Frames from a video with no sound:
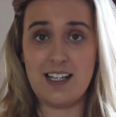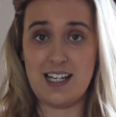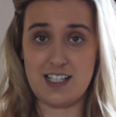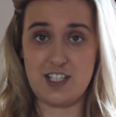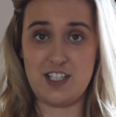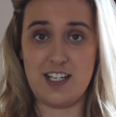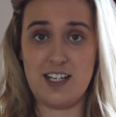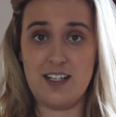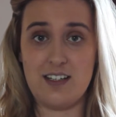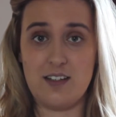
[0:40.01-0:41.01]
last
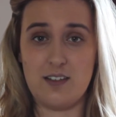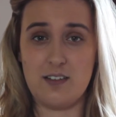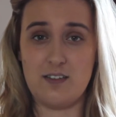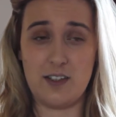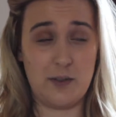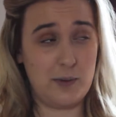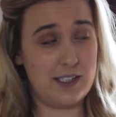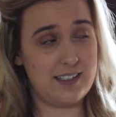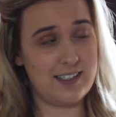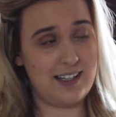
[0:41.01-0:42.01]
year. Feels
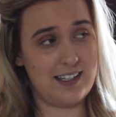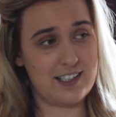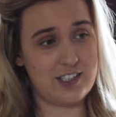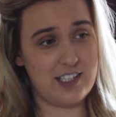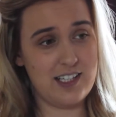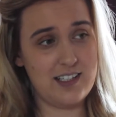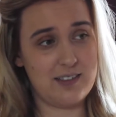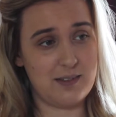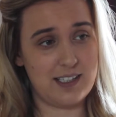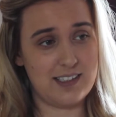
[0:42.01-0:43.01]
weird to say last year
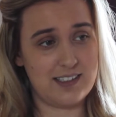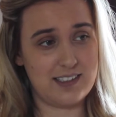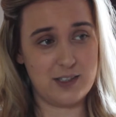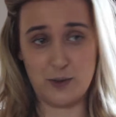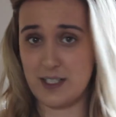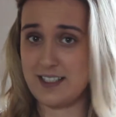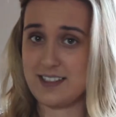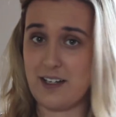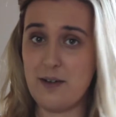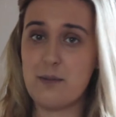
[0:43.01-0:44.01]
when it's 2 days
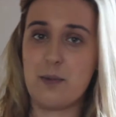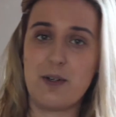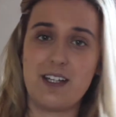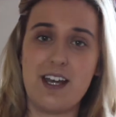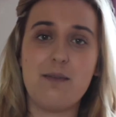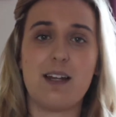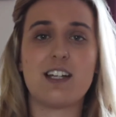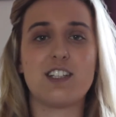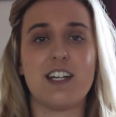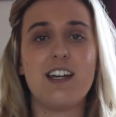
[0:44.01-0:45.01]
ago, but yeah,
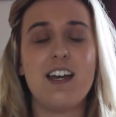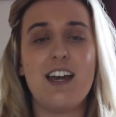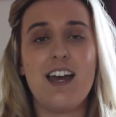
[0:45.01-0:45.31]
last year.